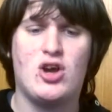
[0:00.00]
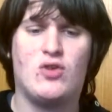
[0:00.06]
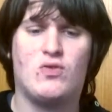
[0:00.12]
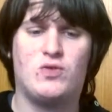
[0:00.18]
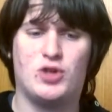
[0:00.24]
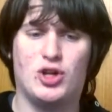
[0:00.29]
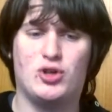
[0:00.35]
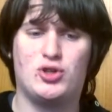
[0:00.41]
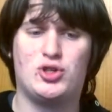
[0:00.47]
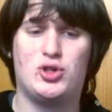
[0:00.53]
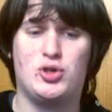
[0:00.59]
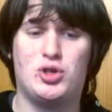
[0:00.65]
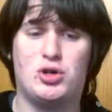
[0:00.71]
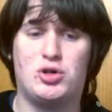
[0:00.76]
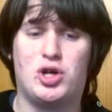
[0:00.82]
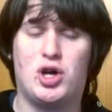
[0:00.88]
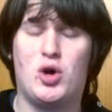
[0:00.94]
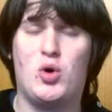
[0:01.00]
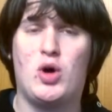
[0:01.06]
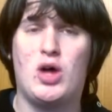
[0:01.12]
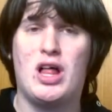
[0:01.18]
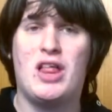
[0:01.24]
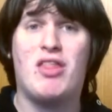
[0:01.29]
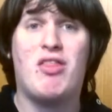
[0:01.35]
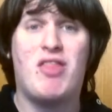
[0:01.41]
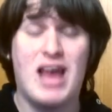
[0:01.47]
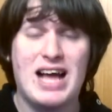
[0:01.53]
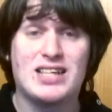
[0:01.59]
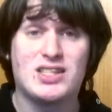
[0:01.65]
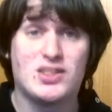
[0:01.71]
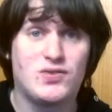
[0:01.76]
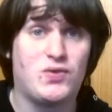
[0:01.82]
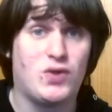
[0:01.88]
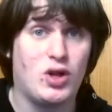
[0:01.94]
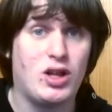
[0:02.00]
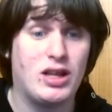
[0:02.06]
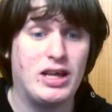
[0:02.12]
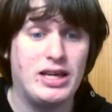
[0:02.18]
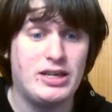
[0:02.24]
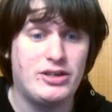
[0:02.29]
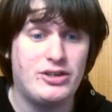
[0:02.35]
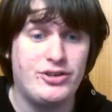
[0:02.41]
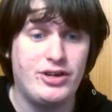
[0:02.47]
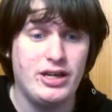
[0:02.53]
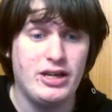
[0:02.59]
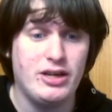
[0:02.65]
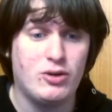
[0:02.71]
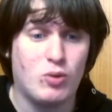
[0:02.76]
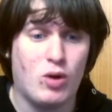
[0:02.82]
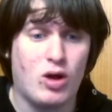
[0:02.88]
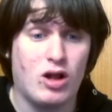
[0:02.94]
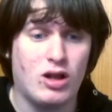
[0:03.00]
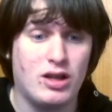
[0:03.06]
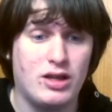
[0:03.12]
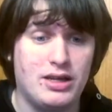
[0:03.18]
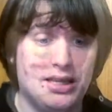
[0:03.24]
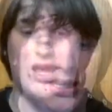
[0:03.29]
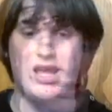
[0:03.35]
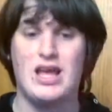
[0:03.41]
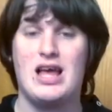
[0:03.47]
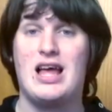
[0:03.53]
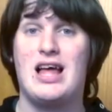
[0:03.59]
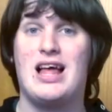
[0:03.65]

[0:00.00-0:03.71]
For those who don't know, that's full HD quality.